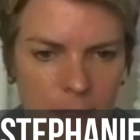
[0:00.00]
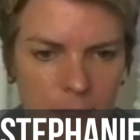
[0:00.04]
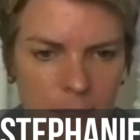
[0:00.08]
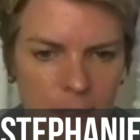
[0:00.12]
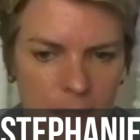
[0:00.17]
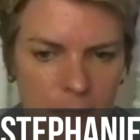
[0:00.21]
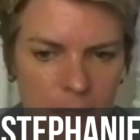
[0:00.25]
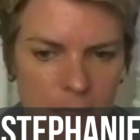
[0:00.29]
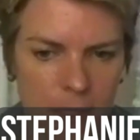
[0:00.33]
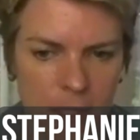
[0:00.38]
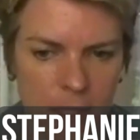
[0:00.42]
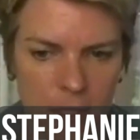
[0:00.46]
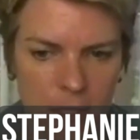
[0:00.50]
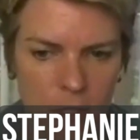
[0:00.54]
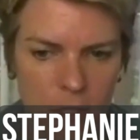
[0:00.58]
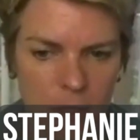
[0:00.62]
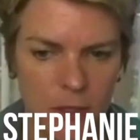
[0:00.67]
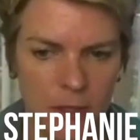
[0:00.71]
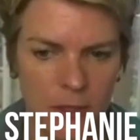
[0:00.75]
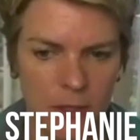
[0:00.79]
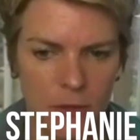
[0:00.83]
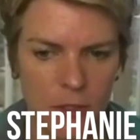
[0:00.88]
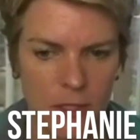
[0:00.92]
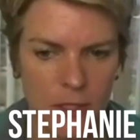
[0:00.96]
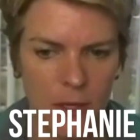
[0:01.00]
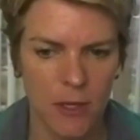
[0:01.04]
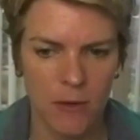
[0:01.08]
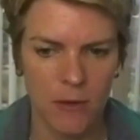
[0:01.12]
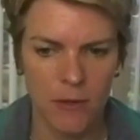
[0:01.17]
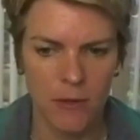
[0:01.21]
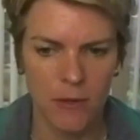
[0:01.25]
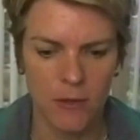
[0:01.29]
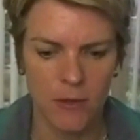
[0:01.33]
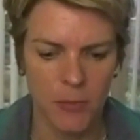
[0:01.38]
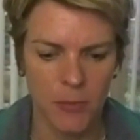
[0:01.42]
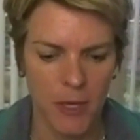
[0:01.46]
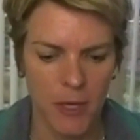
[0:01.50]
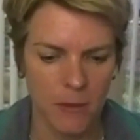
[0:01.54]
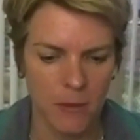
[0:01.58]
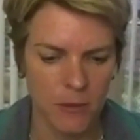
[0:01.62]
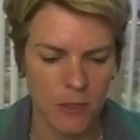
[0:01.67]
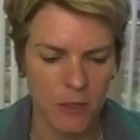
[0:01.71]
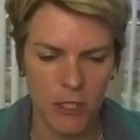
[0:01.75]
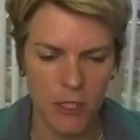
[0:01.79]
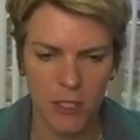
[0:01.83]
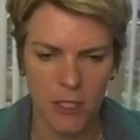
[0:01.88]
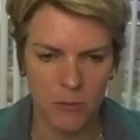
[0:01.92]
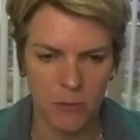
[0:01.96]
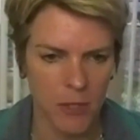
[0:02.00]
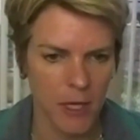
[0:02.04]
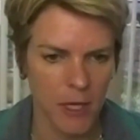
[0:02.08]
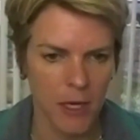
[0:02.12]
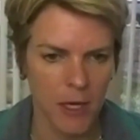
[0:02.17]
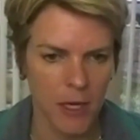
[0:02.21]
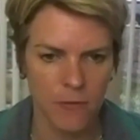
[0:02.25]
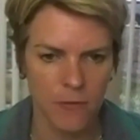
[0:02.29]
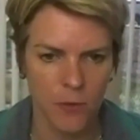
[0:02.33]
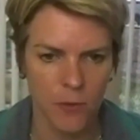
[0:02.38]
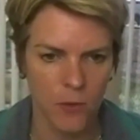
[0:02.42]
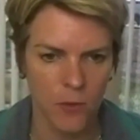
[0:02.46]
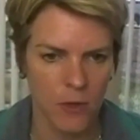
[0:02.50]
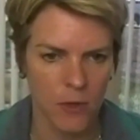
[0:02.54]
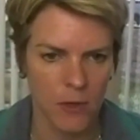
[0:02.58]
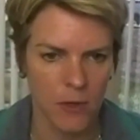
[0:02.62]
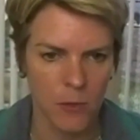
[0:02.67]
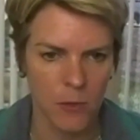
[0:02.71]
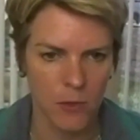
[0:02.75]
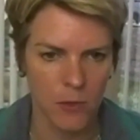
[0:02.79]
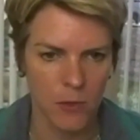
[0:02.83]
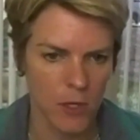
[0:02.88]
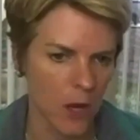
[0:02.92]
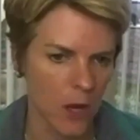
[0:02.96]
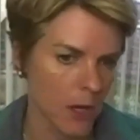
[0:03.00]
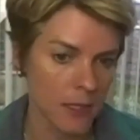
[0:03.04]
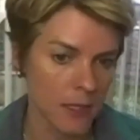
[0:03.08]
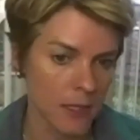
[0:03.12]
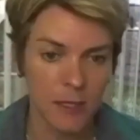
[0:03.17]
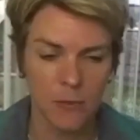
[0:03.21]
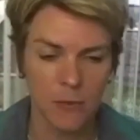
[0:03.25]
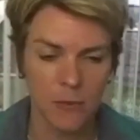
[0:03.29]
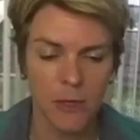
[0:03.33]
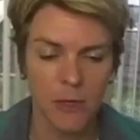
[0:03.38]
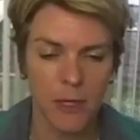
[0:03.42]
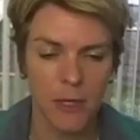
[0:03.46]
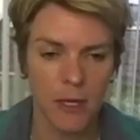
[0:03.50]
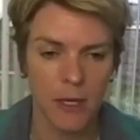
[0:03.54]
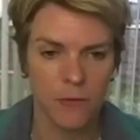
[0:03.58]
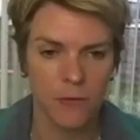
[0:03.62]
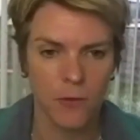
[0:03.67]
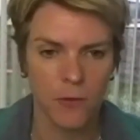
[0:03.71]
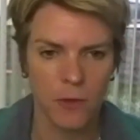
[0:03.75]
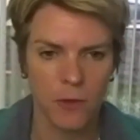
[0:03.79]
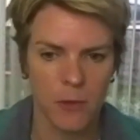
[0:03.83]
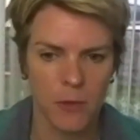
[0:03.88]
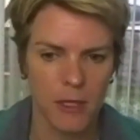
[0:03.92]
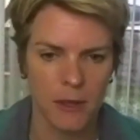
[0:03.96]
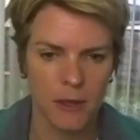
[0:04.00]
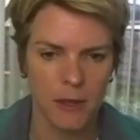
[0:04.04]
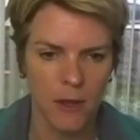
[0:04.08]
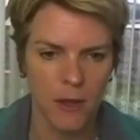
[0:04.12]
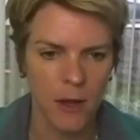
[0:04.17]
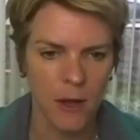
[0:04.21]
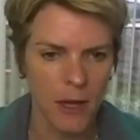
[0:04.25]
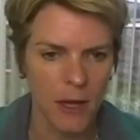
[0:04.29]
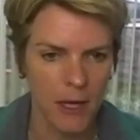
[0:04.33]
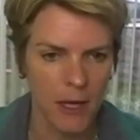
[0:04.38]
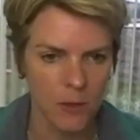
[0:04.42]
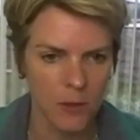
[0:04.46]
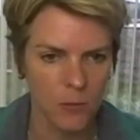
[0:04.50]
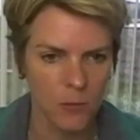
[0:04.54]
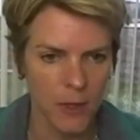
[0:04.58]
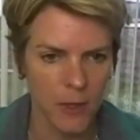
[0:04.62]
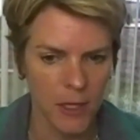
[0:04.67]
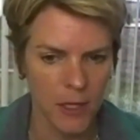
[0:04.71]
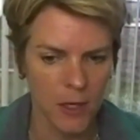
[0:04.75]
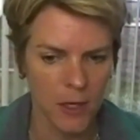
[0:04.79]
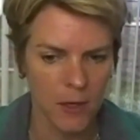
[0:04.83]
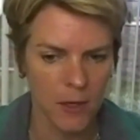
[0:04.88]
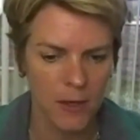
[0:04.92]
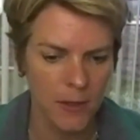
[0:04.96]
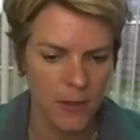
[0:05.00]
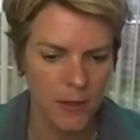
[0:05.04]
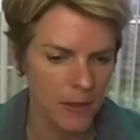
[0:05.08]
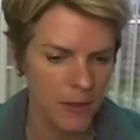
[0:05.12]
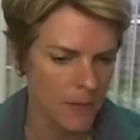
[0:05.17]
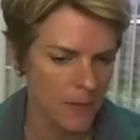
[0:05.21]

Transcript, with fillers: Essentially, there's no other publishing platform or content platform online where